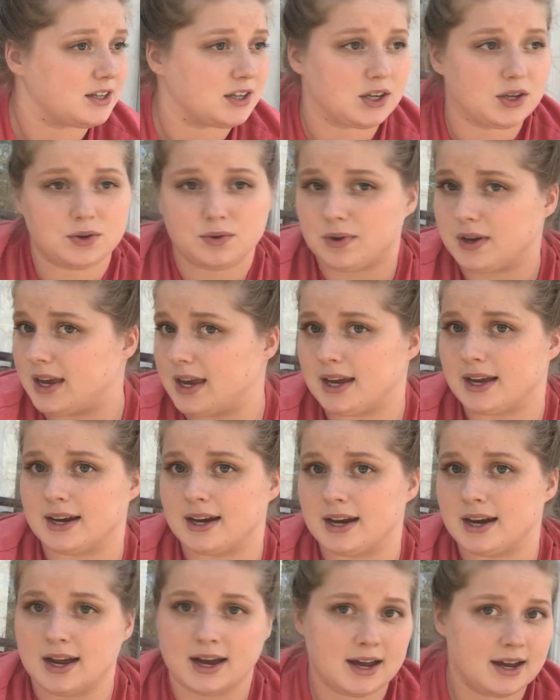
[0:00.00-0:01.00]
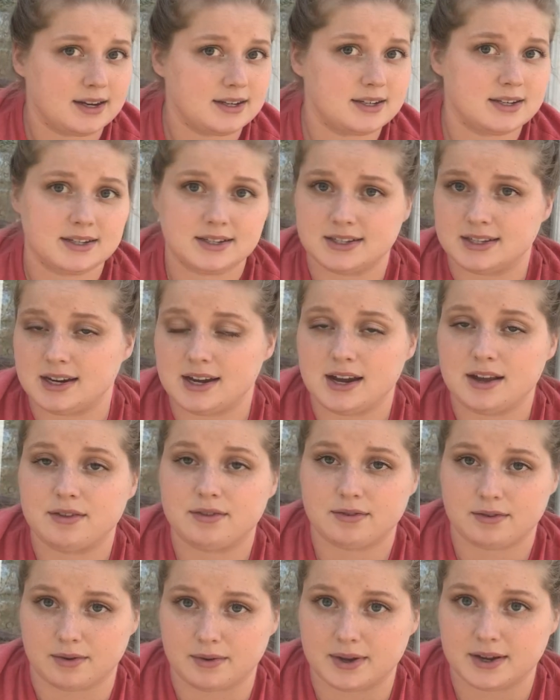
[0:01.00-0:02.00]
you cannot see
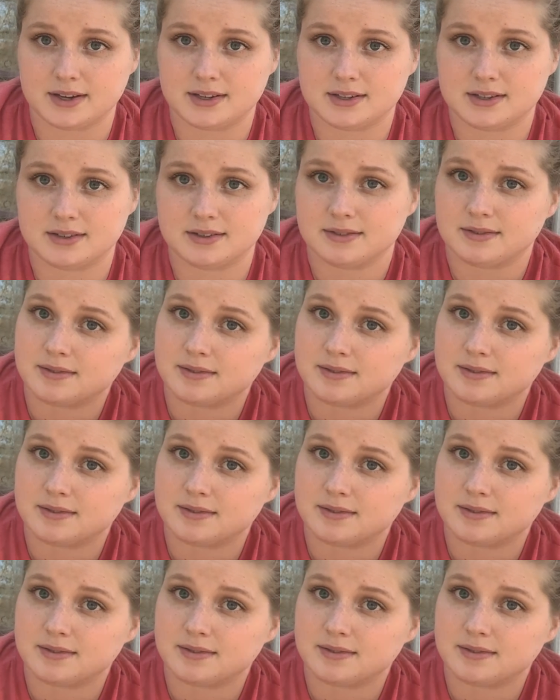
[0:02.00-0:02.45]
through it.